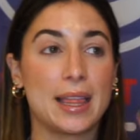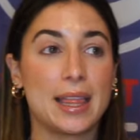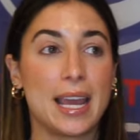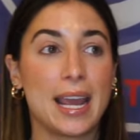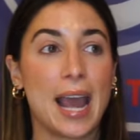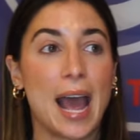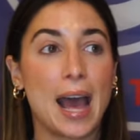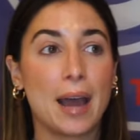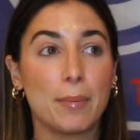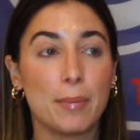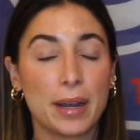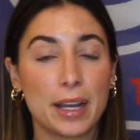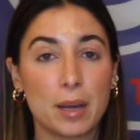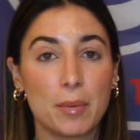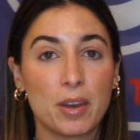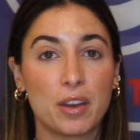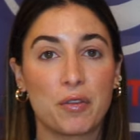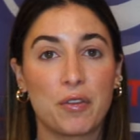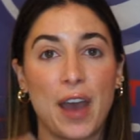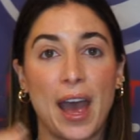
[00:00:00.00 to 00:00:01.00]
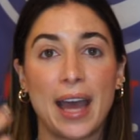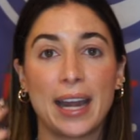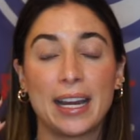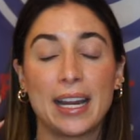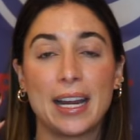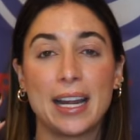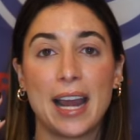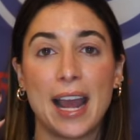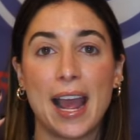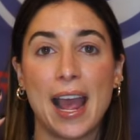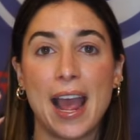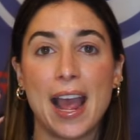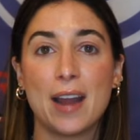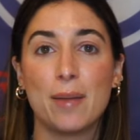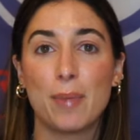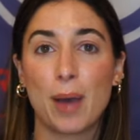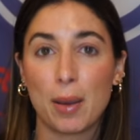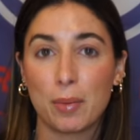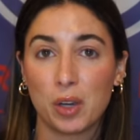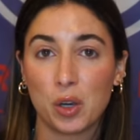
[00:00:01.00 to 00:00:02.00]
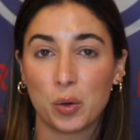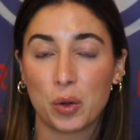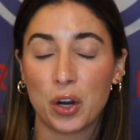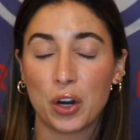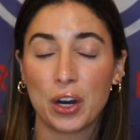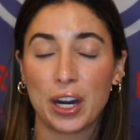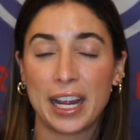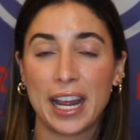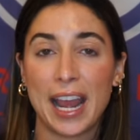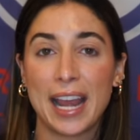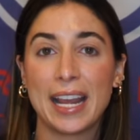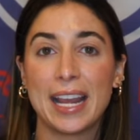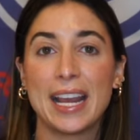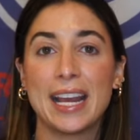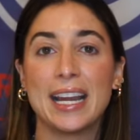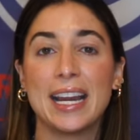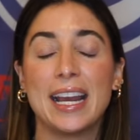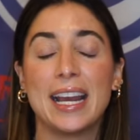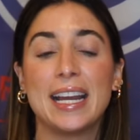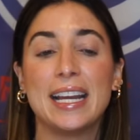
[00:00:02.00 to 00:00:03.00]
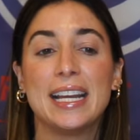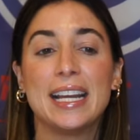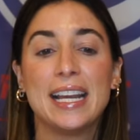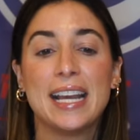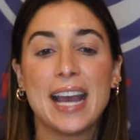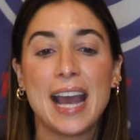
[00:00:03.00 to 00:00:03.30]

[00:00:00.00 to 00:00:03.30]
They had Micah McFadden and Bobby Okereke in it,